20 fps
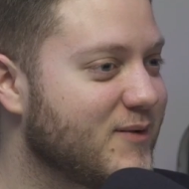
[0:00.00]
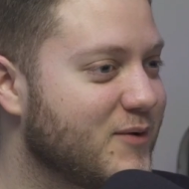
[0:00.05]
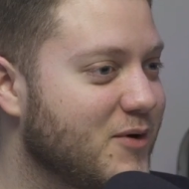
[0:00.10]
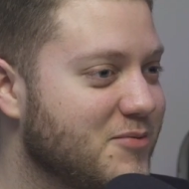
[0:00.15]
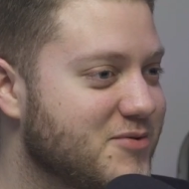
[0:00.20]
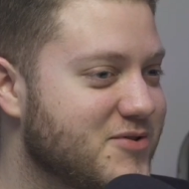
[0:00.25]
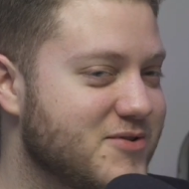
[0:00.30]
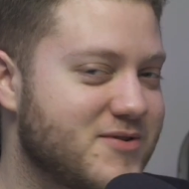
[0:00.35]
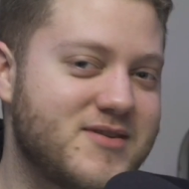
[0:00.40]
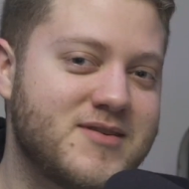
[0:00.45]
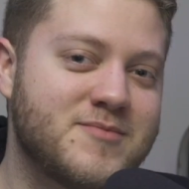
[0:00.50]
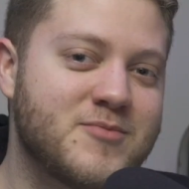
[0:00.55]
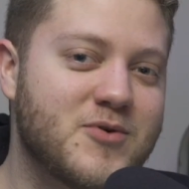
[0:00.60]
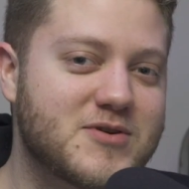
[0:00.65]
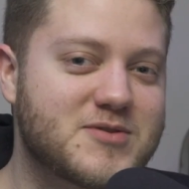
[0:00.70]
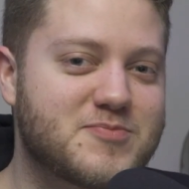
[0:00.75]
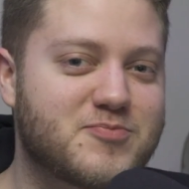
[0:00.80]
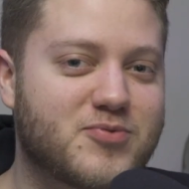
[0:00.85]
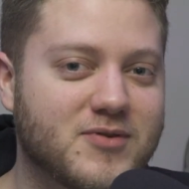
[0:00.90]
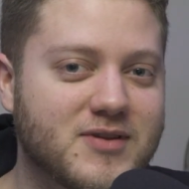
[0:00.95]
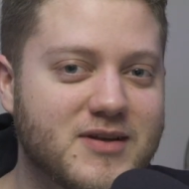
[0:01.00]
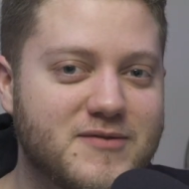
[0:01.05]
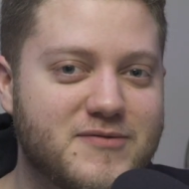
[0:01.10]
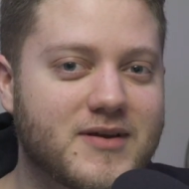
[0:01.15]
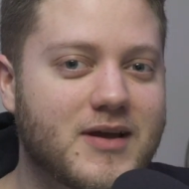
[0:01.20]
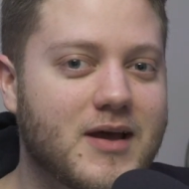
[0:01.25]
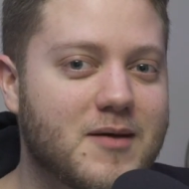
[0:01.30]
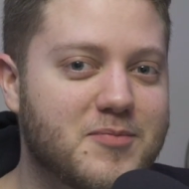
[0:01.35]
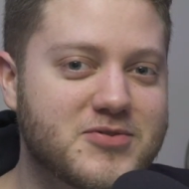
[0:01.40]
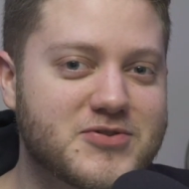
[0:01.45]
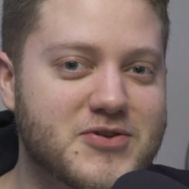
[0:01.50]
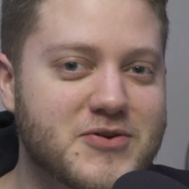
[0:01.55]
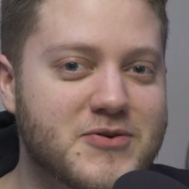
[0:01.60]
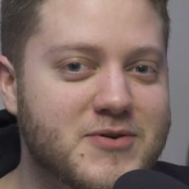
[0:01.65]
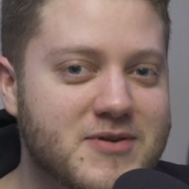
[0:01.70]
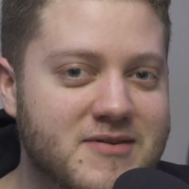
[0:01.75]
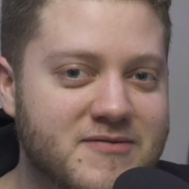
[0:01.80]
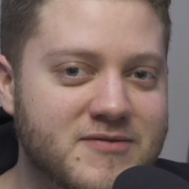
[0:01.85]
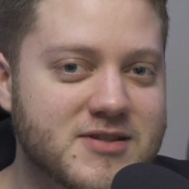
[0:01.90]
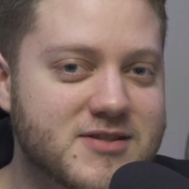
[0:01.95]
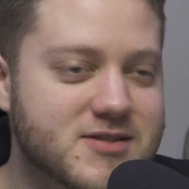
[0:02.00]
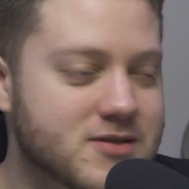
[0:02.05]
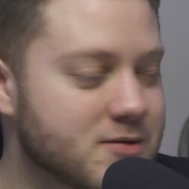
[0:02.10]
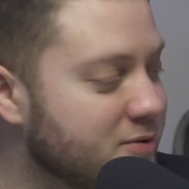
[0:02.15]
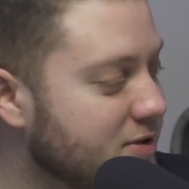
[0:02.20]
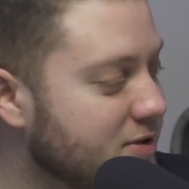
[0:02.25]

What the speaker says: Welcome to the most prolific episode of Instillment.